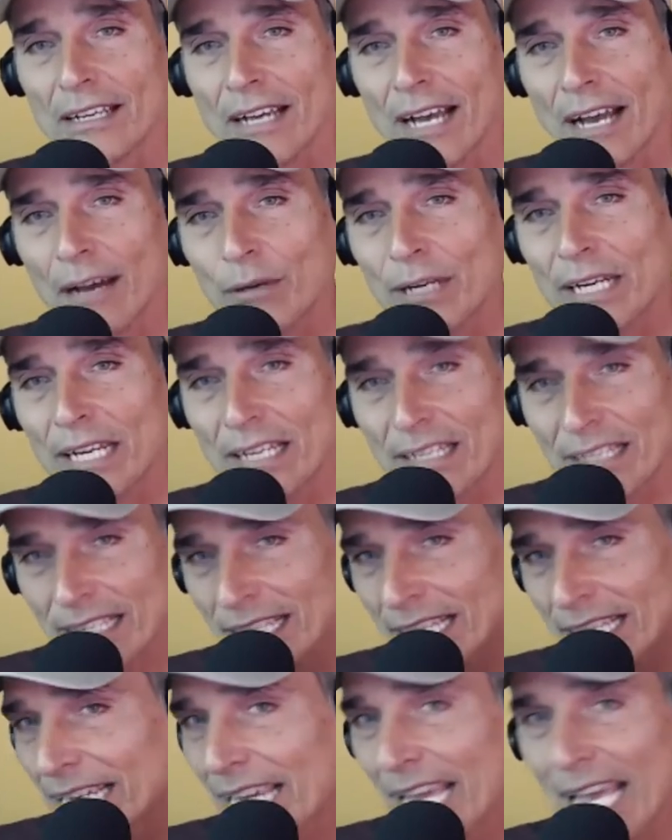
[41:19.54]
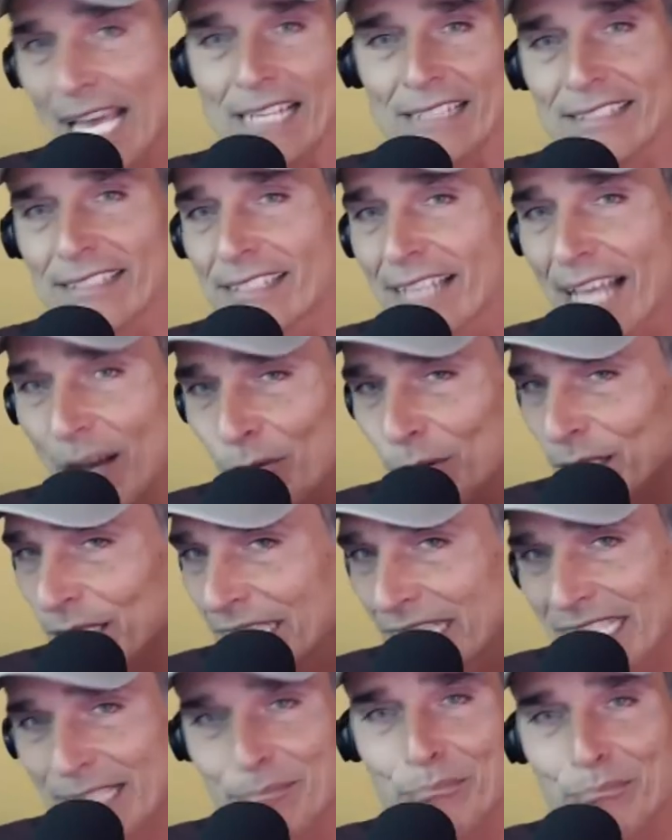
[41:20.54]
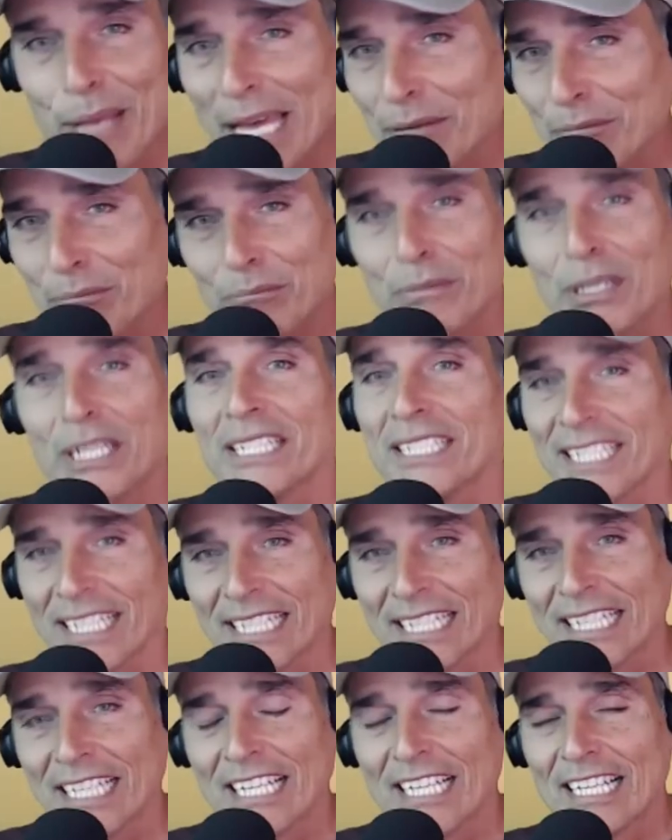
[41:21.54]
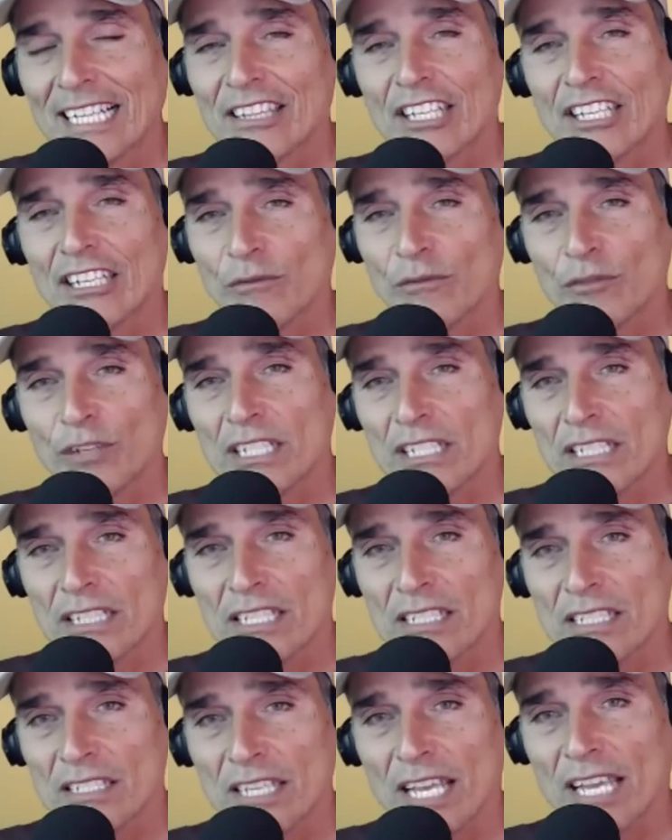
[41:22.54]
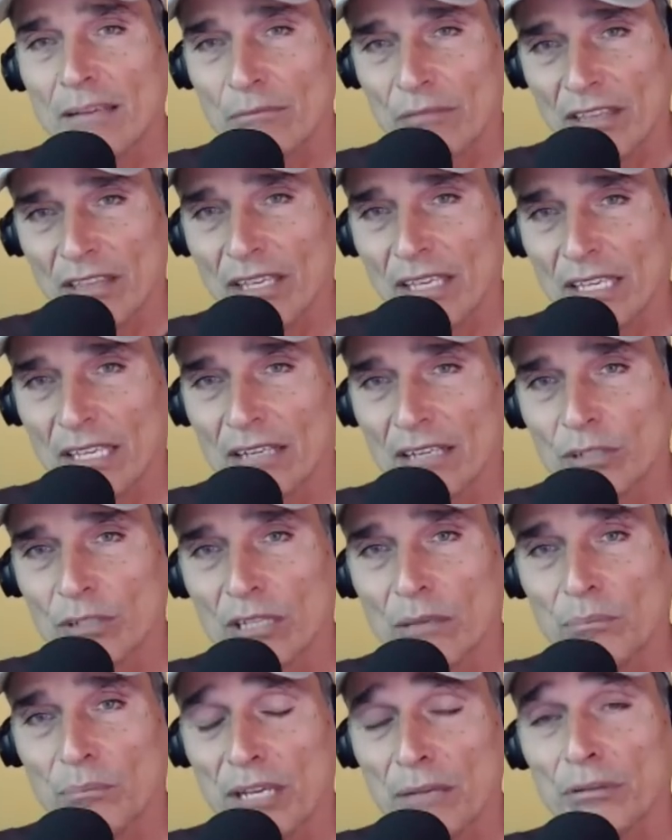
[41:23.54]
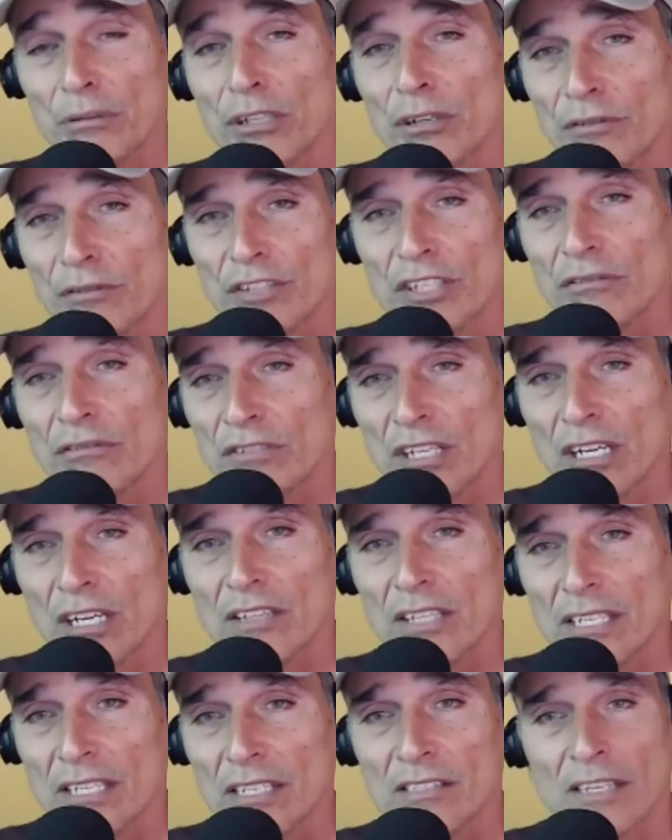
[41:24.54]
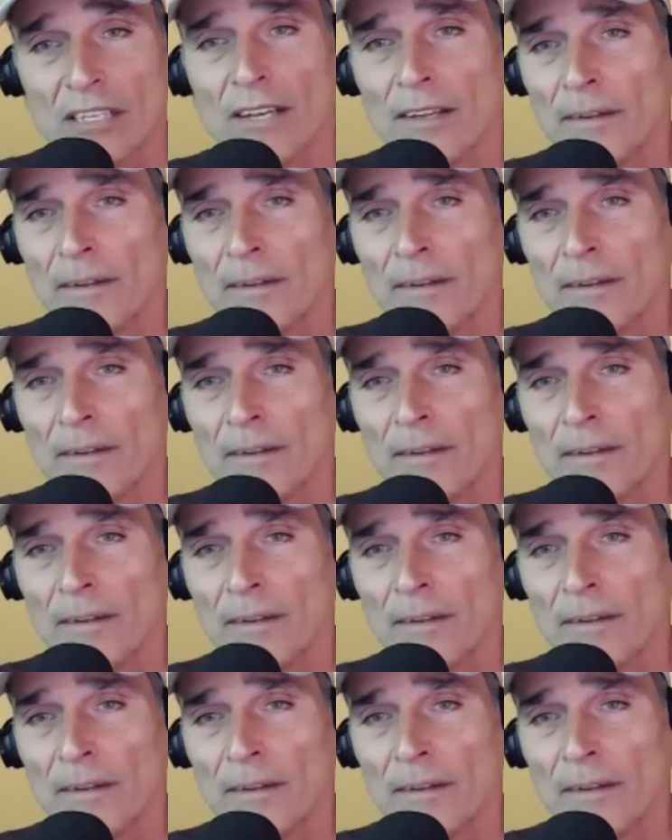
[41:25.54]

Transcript: I would guess, I would bet money that if we did the same thing with the people who've you've done this